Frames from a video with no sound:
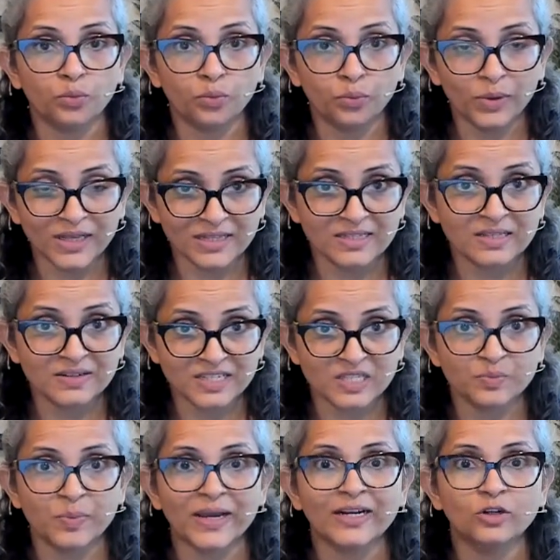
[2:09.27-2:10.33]
with
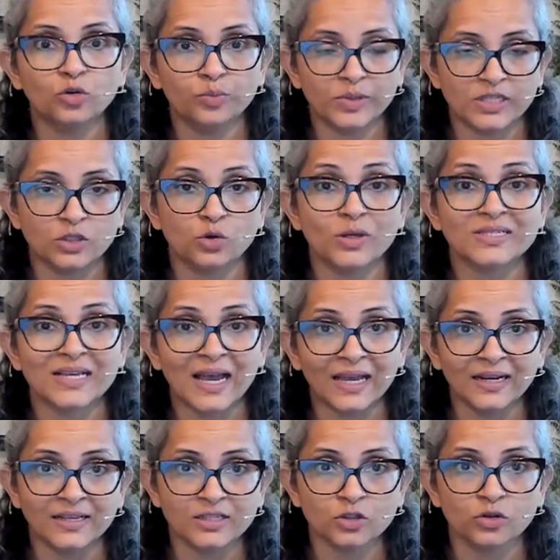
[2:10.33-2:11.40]
respect to PCOS
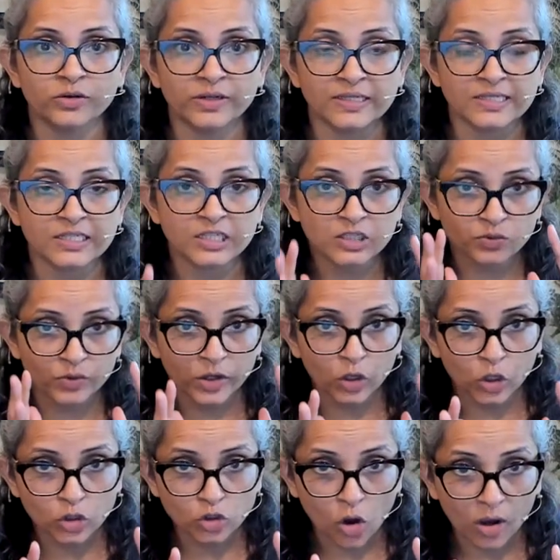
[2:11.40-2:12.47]
and insulin resistance, we are
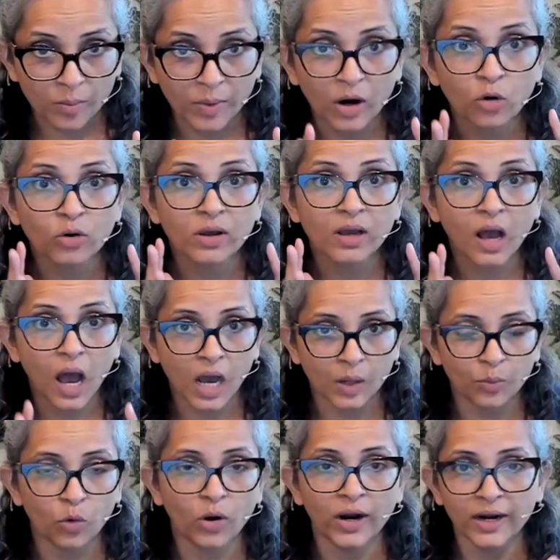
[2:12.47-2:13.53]
going to talk about
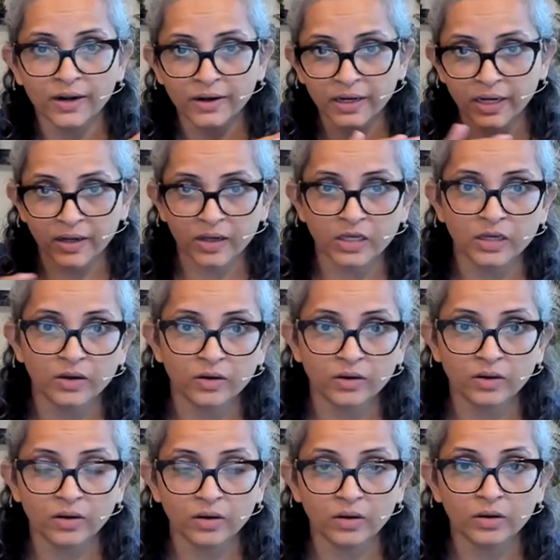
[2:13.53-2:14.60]
carbohydrate
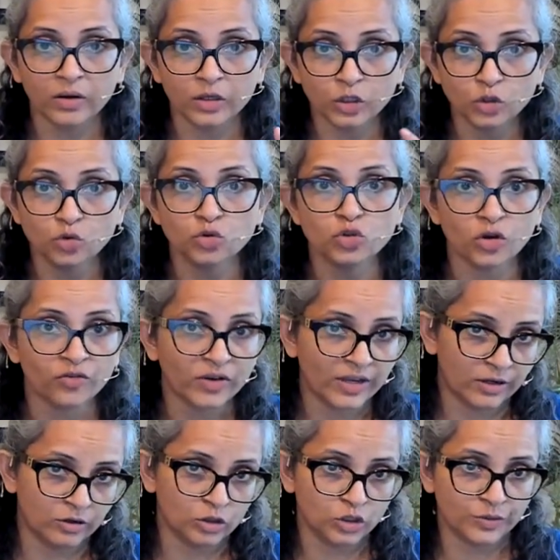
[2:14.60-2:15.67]
use of
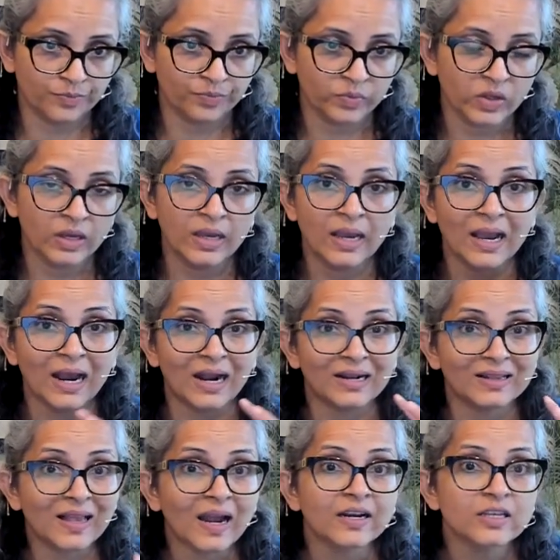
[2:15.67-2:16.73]
energy.
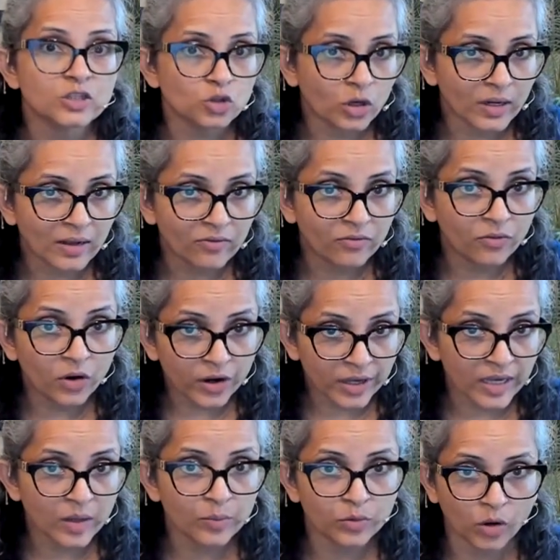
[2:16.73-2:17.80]
And that is not
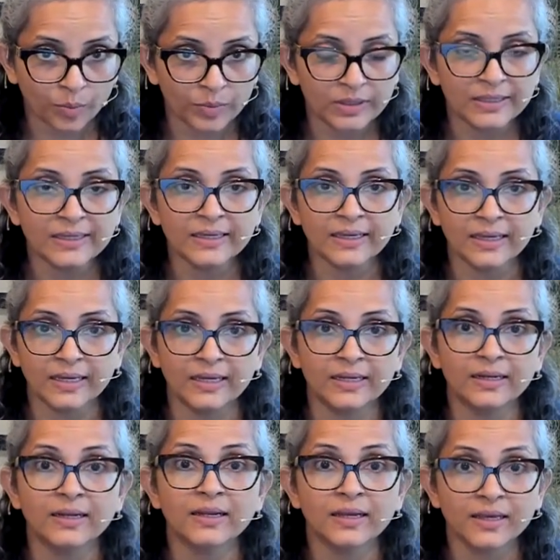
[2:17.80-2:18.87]
working properly
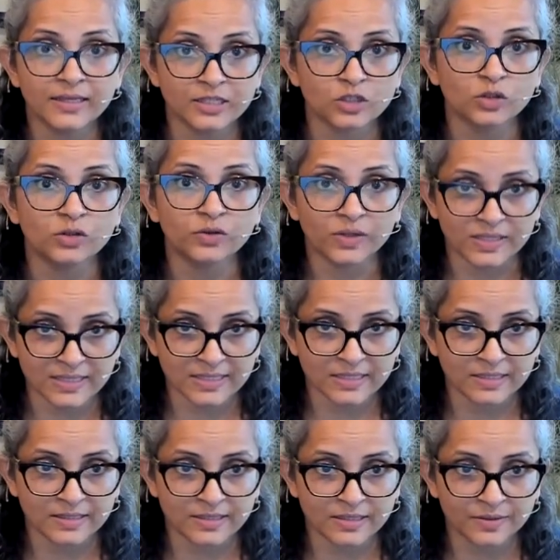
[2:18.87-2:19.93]
in insulin
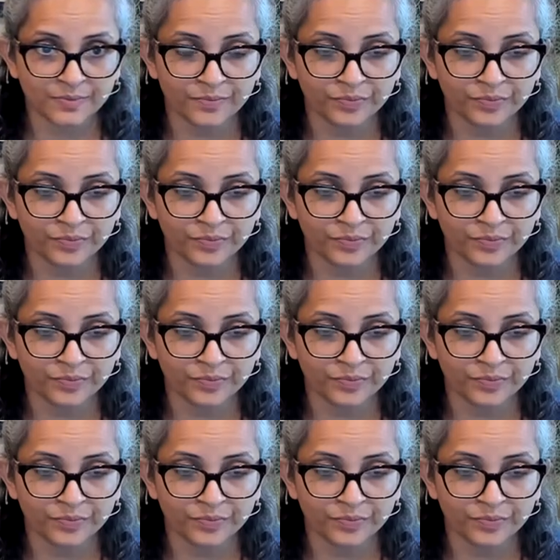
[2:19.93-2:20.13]
resistance.